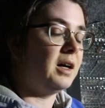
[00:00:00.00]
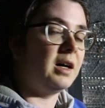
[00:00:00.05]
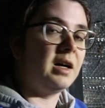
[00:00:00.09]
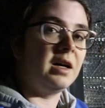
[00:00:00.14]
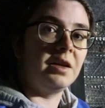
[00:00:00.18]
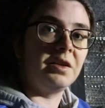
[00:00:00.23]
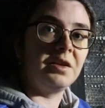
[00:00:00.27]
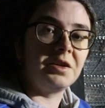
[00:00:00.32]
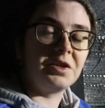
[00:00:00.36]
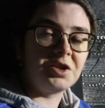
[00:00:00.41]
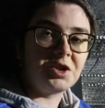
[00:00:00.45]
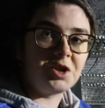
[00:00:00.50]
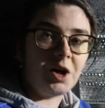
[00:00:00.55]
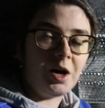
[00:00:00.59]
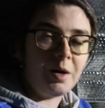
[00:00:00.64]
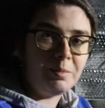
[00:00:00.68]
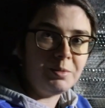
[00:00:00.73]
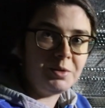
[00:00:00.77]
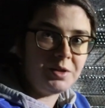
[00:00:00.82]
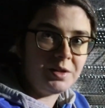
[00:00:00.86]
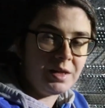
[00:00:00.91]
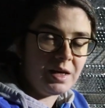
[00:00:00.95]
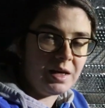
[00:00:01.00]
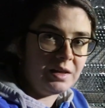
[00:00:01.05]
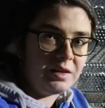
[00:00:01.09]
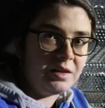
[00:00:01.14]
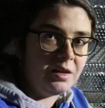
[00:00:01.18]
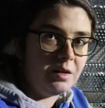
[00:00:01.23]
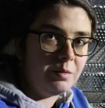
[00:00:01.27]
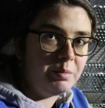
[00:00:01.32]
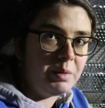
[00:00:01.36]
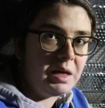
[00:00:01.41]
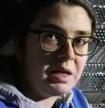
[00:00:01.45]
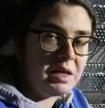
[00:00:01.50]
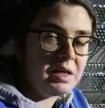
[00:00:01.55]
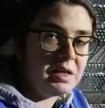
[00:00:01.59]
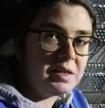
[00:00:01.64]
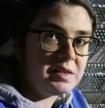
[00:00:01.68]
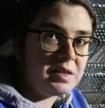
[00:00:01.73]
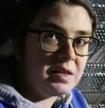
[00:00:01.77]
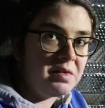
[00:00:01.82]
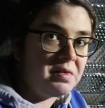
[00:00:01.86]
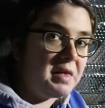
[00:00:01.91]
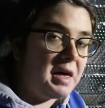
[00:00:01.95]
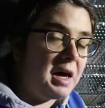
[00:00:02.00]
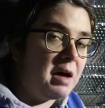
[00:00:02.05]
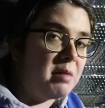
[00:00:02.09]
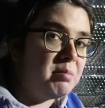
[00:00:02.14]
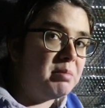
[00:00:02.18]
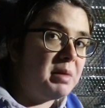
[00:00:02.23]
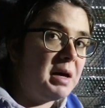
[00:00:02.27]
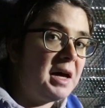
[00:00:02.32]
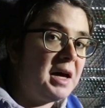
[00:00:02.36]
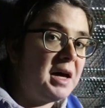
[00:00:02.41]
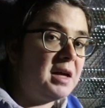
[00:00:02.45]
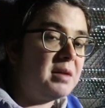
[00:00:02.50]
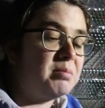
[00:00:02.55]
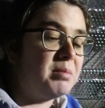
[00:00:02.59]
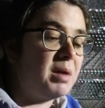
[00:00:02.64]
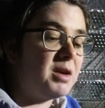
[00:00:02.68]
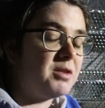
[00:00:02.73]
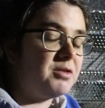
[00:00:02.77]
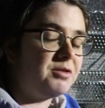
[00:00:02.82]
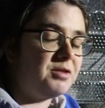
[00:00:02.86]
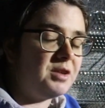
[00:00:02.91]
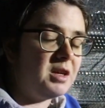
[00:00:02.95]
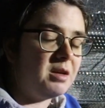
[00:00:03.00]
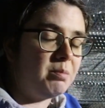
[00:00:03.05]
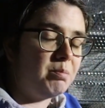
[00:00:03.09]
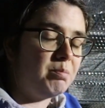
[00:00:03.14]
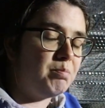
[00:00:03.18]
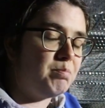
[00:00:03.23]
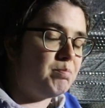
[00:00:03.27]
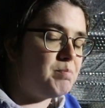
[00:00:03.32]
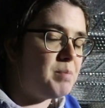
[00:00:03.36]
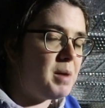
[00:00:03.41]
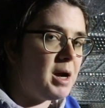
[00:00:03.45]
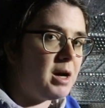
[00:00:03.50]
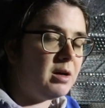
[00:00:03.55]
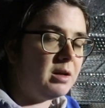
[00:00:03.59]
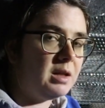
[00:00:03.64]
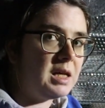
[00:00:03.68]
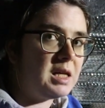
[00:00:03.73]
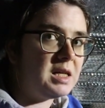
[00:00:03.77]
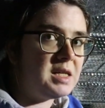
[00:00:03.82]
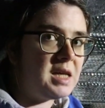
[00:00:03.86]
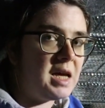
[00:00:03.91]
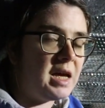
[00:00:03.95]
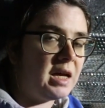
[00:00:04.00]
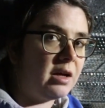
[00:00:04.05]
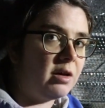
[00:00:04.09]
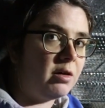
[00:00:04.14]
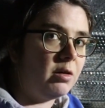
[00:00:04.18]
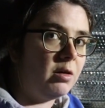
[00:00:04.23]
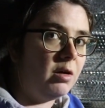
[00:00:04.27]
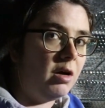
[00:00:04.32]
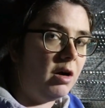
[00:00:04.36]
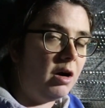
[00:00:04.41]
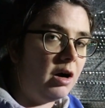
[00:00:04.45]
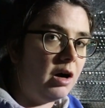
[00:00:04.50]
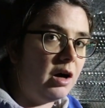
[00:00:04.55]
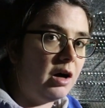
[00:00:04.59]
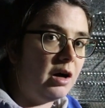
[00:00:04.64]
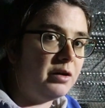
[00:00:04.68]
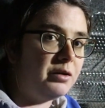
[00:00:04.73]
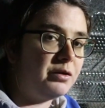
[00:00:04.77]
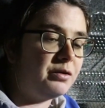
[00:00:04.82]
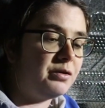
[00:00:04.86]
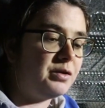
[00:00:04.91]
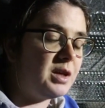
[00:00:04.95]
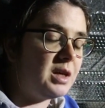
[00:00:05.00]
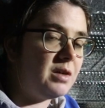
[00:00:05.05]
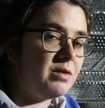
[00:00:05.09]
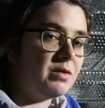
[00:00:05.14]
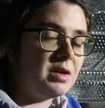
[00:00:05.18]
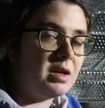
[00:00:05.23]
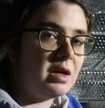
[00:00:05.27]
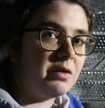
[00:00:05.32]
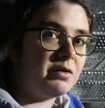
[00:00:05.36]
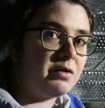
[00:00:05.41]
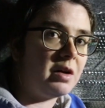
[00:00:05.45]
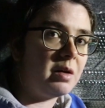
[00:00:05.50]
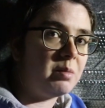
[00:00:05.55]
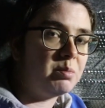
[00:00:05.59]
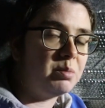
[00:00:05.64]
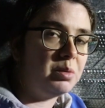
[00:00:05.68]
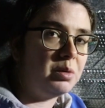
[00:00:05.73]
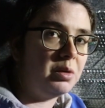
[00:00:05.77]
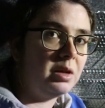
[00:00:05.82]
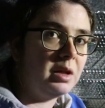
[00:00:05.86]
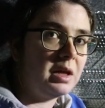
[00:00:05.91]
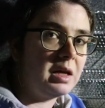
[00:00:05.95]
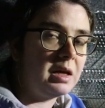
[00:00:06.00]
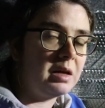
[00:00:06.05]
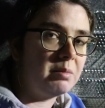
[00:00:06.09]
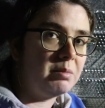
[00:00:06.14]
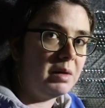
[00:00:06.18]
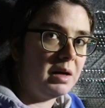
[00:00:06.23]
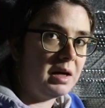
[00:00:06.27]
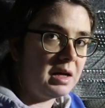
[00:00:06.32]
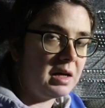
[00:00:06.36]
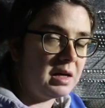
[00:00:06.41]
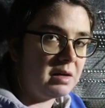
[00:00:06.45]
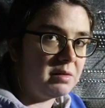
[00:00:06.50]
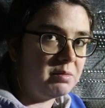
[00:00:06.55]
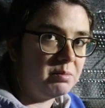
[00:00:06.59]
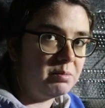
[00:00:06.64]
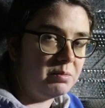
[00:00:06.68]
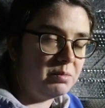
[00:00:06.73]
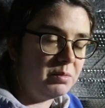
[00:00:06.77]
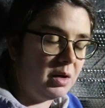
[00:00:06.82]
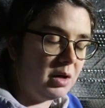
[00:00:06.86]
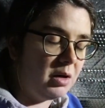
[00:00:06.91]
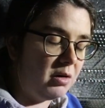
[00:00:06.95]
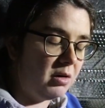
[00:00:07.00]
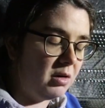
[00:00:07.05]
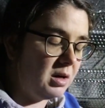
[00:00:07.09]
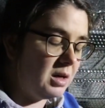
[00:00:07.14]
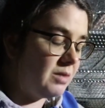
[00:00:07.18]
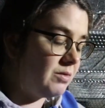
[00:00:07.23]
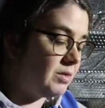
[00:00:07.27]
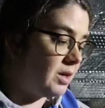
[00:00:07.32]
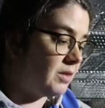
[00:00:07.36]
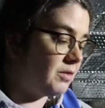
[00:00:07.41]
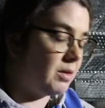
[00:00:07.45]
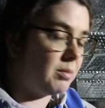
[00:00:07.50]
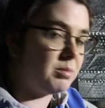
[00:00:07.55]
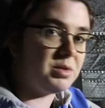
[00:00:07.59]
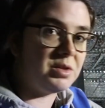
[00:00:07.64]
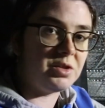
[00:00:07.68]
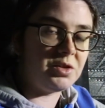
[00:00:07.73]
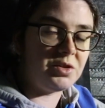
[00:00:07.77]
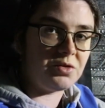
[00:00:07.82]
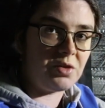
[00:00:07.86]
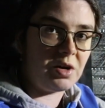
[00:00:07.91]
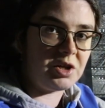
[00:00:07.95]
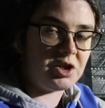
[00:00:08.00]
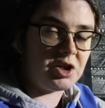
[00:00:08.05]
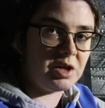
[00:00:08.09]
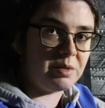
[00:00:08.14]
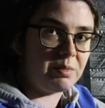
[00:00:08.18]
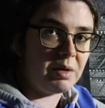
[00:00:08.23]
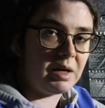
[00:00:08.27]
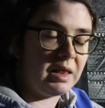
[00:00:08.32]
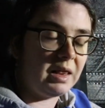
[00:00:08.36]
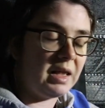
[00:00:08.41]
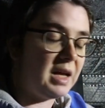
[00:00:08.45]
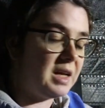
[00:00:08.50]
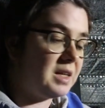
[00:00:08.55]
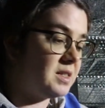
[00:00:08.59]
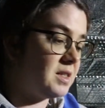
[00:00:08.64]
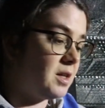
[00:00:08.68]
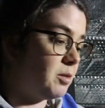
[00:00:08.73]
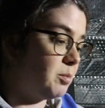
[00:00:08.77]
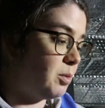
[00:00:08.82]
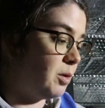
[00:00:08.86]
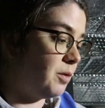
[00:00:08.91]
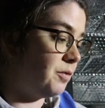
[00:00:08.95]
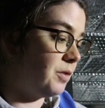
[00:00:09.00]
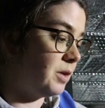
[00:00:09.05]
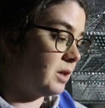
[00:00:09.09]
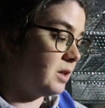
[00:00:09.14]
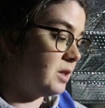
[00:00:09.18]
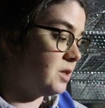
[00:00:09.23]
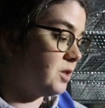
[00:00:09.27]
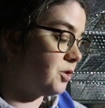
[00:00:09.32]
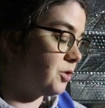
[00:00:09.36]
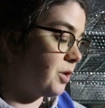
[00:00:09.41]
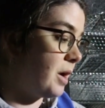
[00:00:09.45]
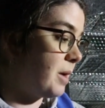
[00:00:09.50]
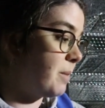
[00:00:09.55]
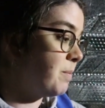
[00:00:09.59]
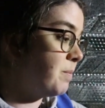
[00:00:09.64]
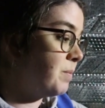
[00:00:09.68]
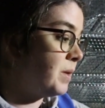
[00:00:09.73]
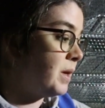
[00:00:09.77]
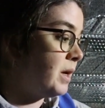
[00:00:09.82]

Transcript: the chop to the end of the bed isn't that bad. My feet barely dangle off, even if I'm pulling my, or even if I'm stretching my legs out perfectly straight.